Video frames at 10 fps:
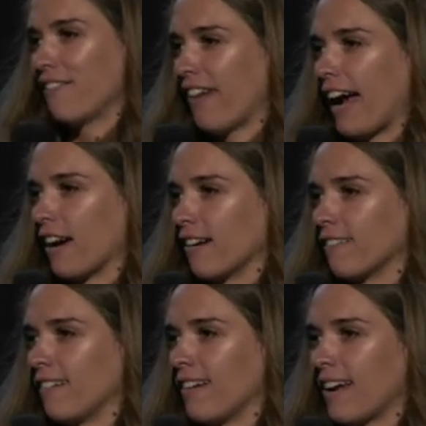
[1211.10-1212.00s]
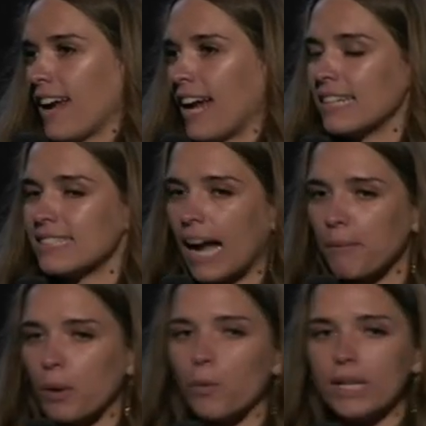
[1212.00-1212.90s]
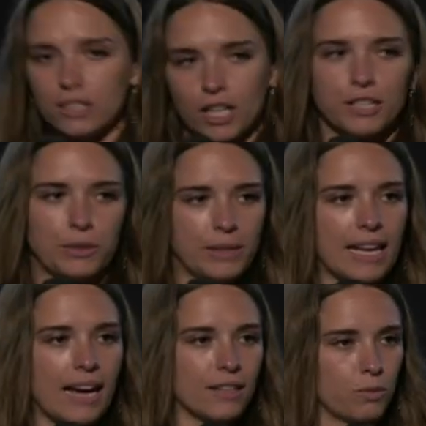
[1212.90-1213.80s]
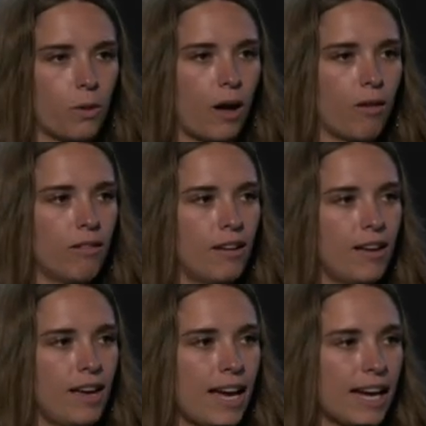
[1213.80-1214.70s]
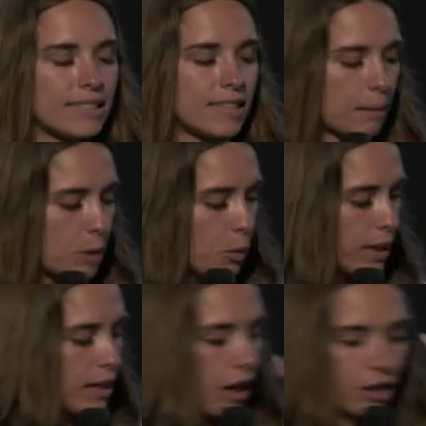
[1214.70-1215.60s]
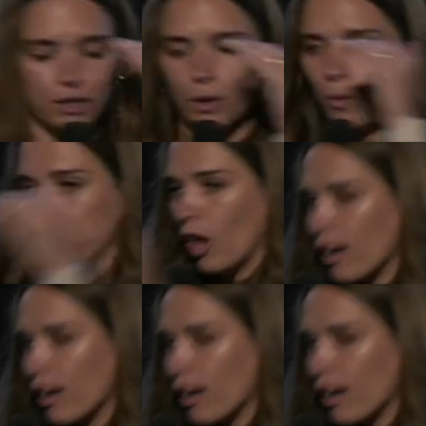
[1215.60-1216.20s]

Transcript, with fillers: that fire. And it's time that we start doing that as well. It's time that we, you know,